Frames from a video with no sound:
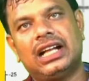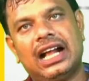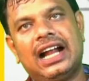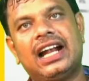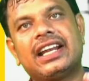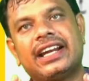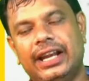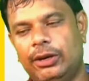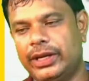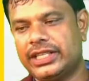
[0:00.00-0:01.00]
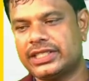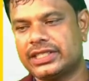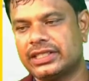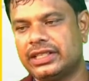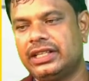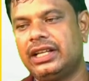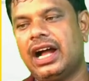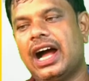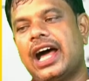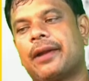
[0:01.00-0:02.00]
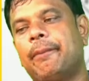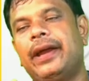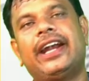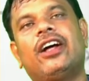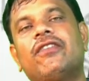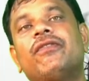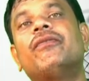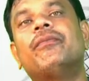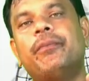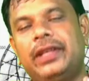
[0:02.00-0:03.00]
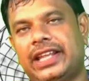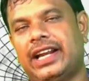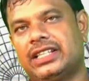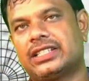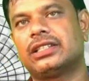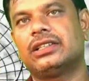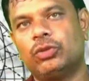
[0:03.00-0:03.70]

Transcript: and railways are made of minerals,